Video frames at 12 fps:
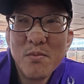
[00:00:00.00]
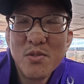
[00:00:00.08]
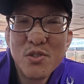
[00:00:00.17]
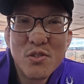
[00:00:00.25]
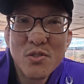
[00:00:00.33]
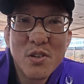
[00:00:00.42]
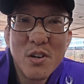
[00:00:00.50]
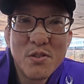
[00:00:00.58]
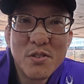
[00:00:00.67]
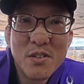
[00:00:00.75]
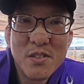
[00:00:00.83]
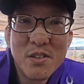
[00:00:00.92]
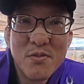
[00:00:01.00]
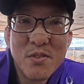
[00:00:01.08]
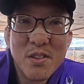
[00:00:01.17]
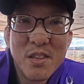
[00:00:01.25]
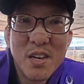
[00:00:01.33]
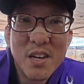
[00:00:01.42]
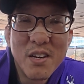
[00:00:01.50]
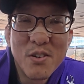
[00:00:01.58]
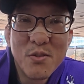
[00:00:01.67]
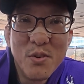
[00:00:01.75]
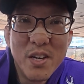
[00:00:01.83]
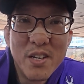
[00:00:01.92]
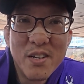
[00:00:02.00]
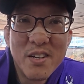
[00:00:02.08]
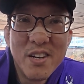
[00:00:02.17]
She just calls it a different thing, grit.